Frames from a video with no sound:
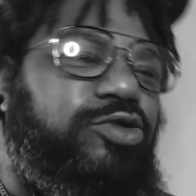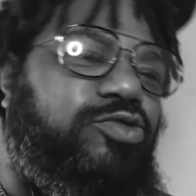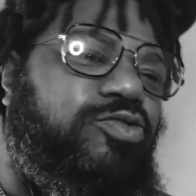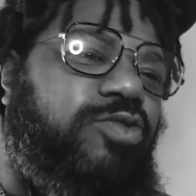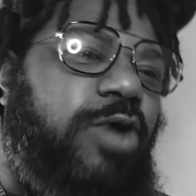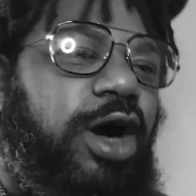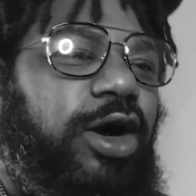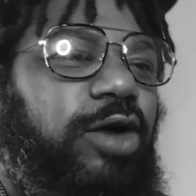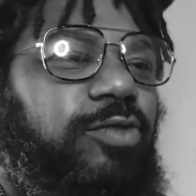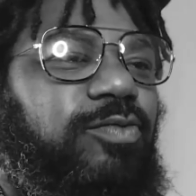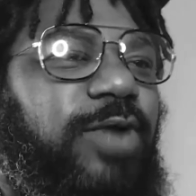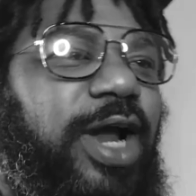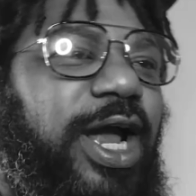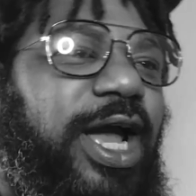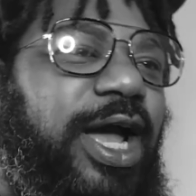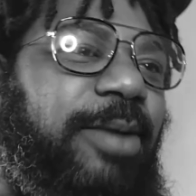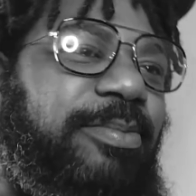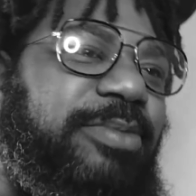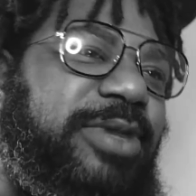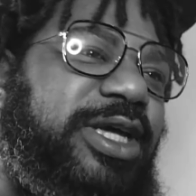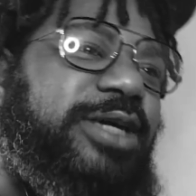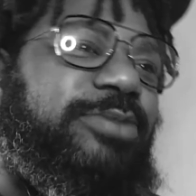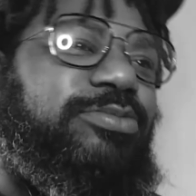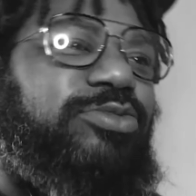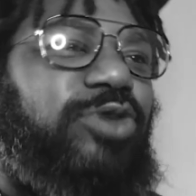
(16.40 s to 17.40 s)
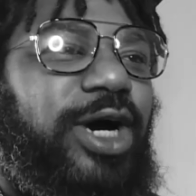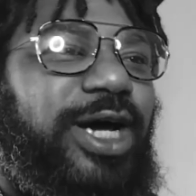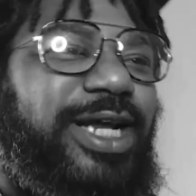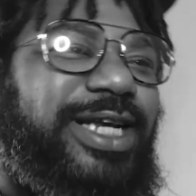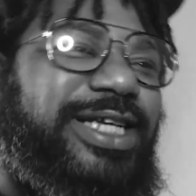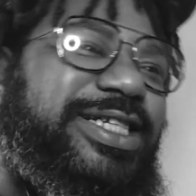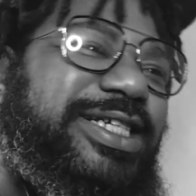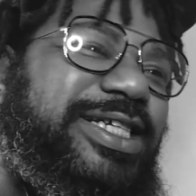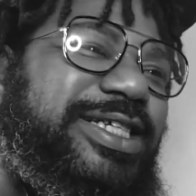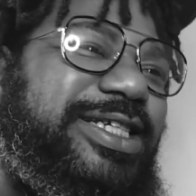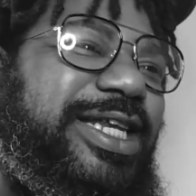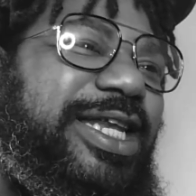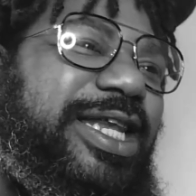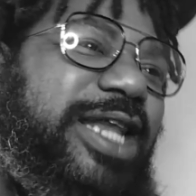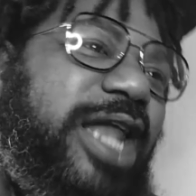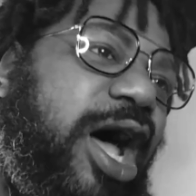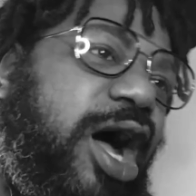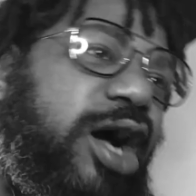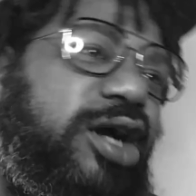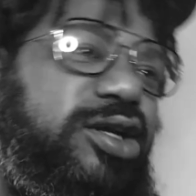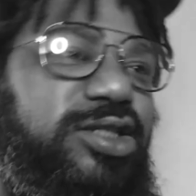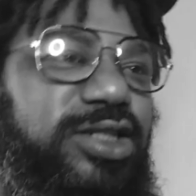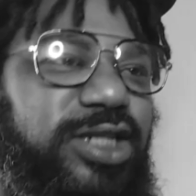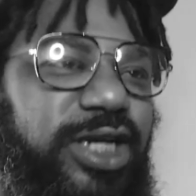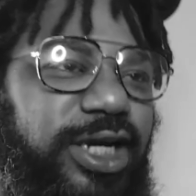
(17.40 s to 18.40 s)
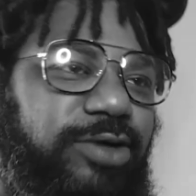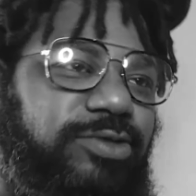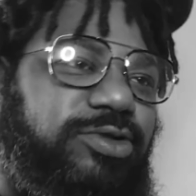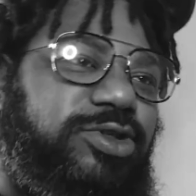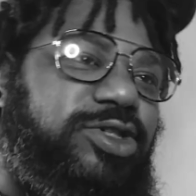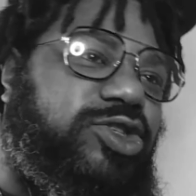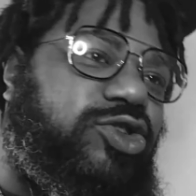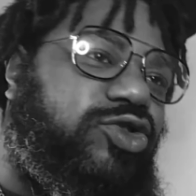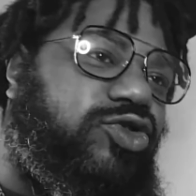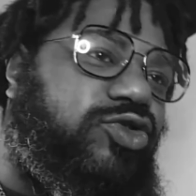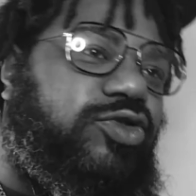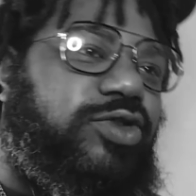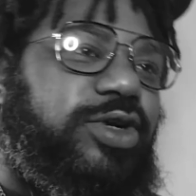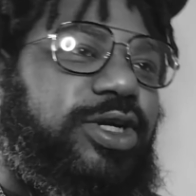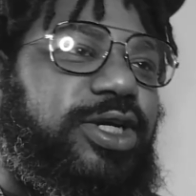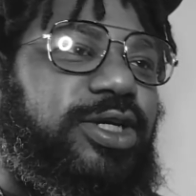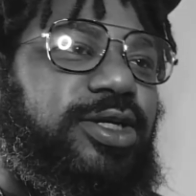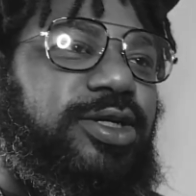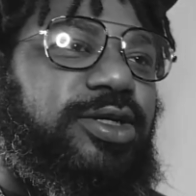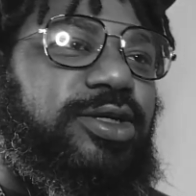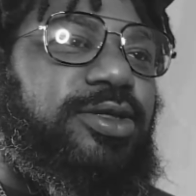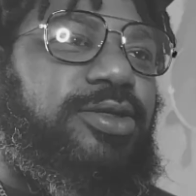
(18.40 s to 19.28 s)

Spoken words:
you walk around me, boy. This is lock territory.